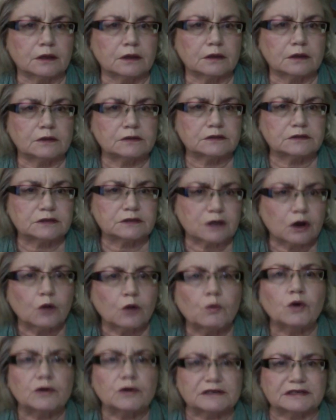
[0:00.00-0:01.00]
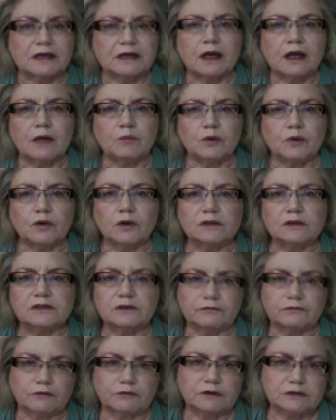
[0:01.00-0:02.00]
ceremonies happen on
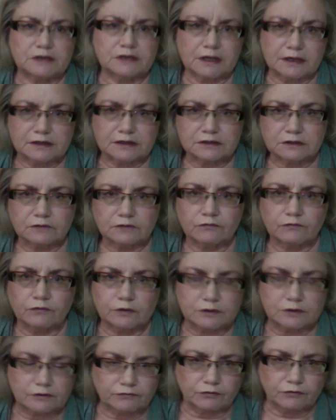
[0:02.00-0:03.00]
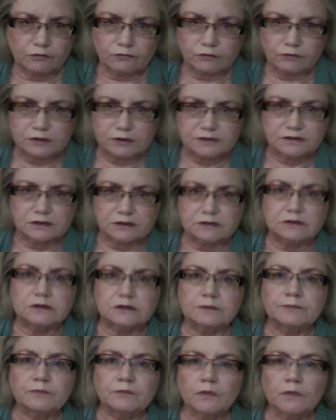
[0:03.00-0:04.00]
different days for different
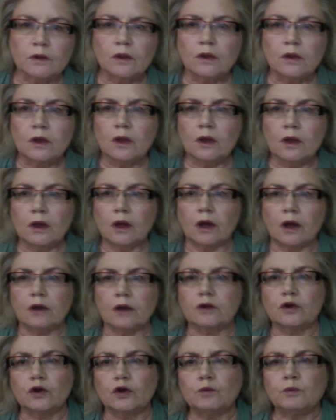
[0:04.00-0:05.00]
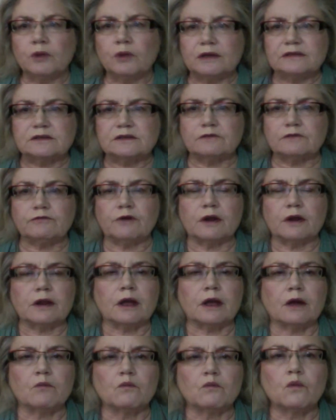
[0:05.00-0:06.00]
reasons. A good place to find
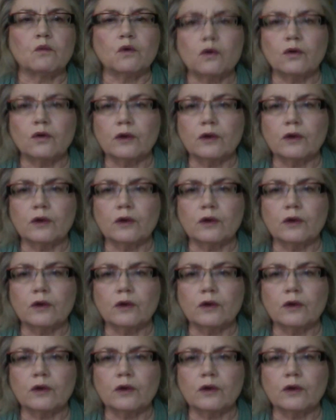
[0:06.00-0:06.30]
out more